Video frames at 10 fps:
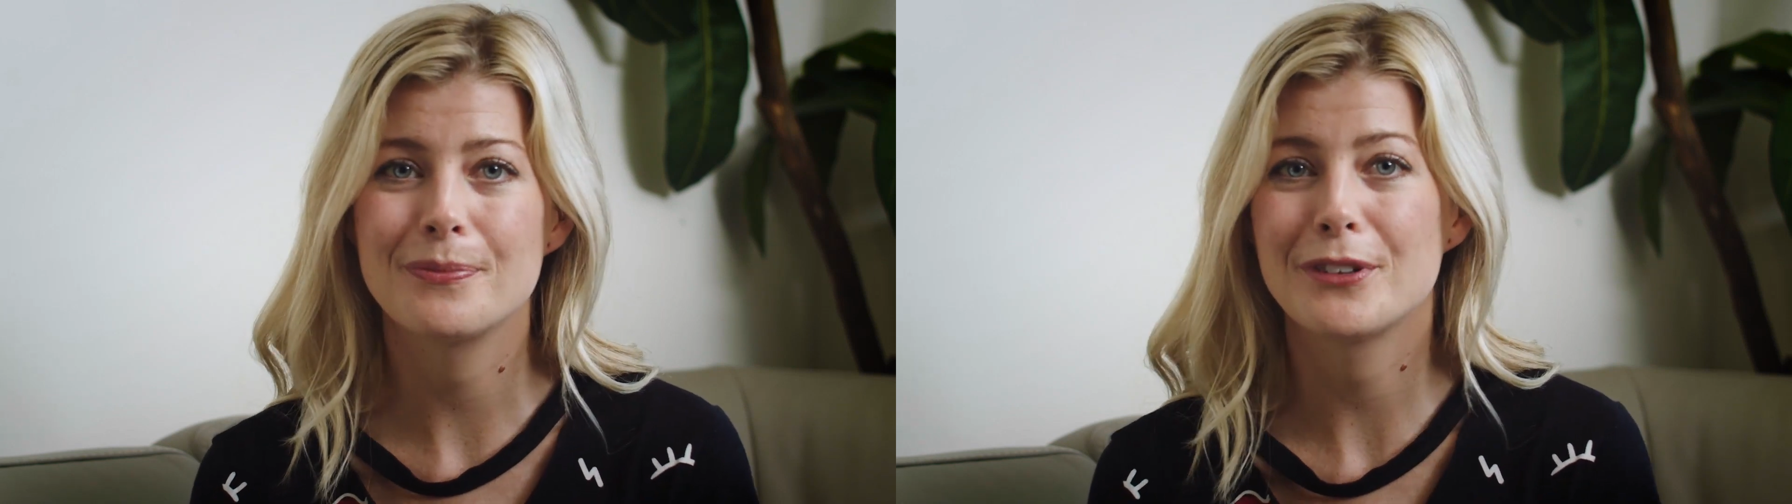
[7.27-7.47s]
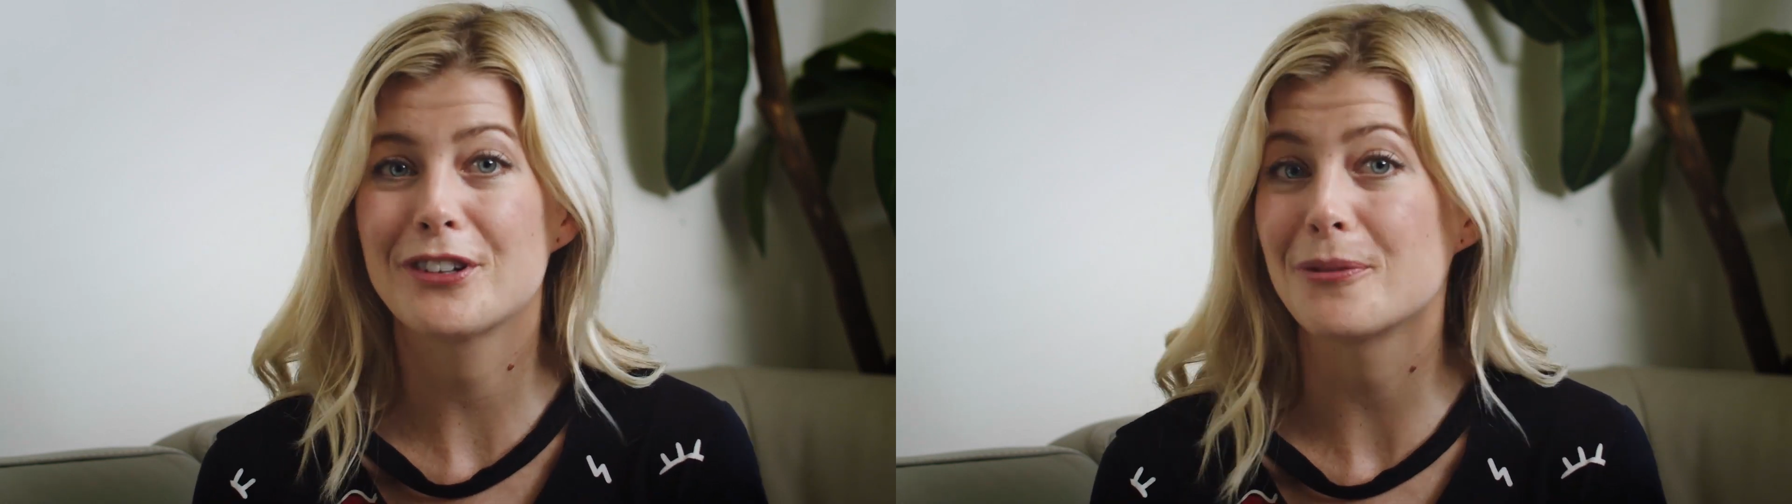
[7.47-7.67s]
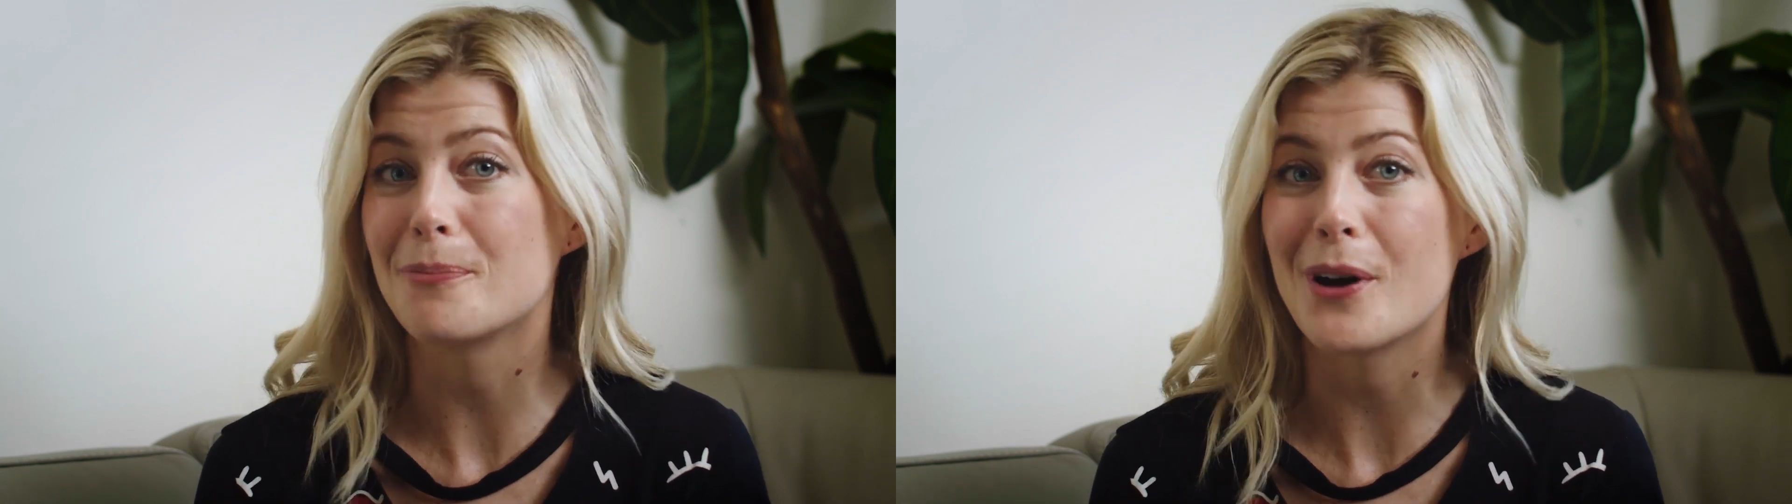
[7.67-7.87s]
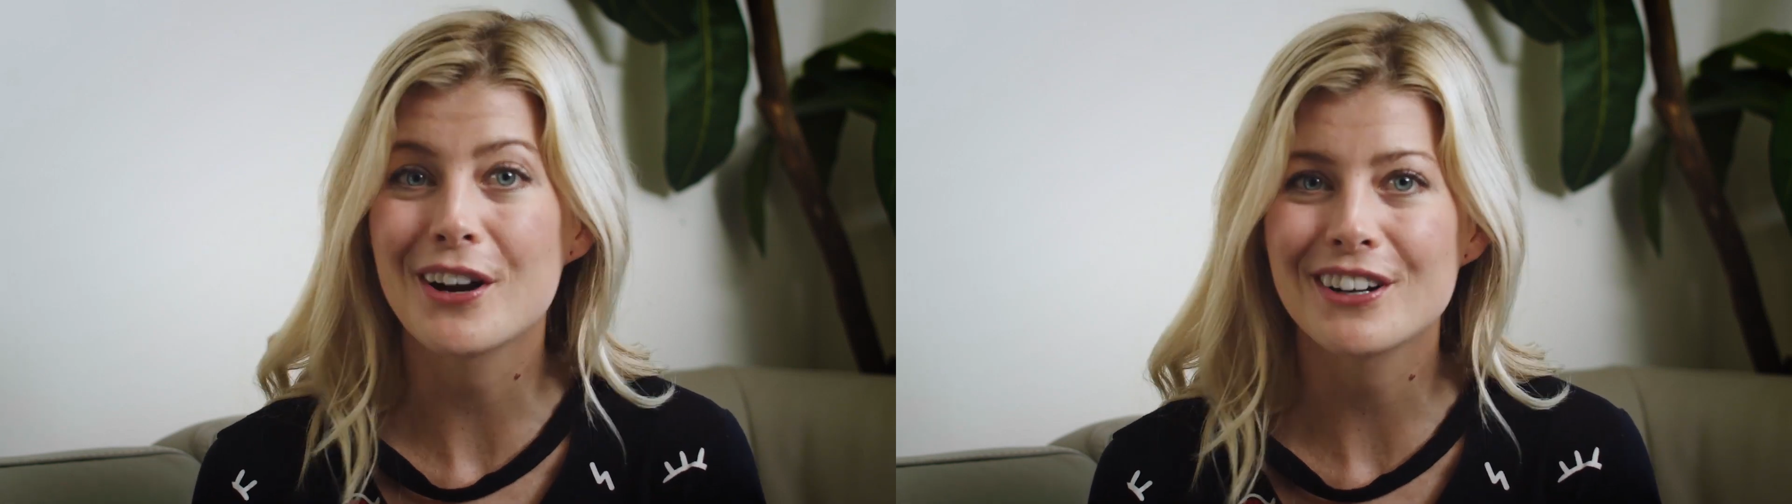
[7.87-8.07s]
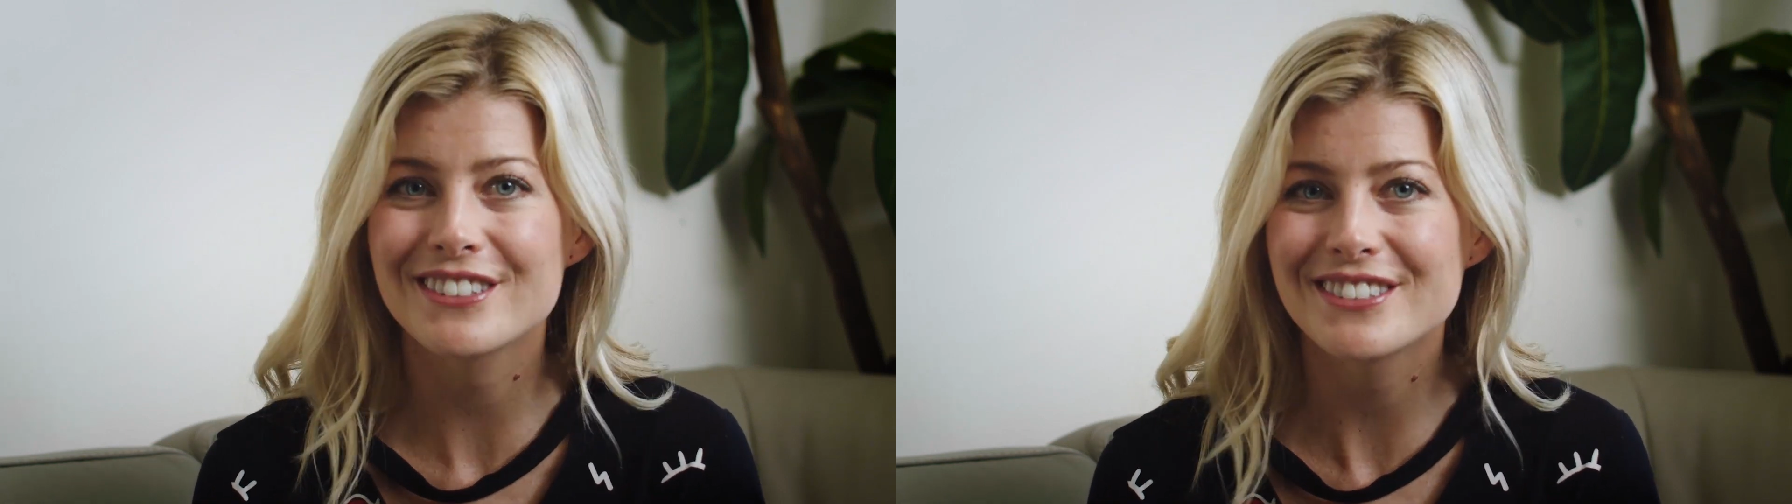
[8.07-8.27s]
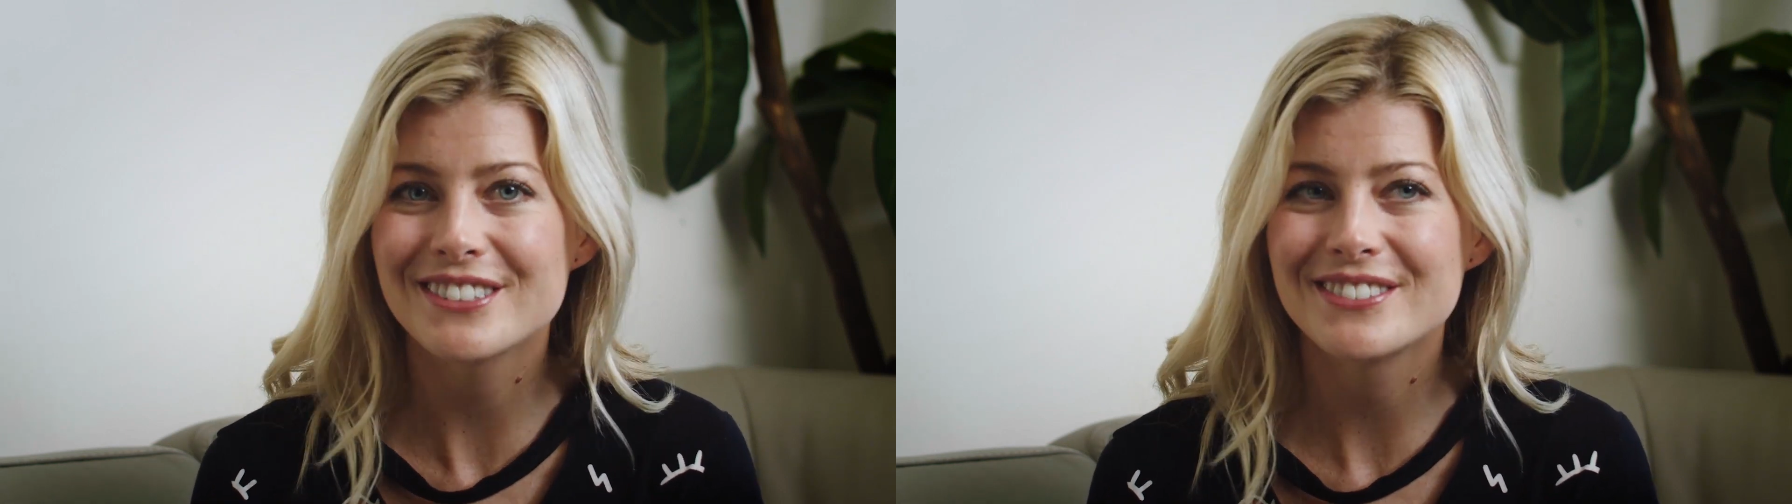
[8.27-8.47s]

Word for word: smart,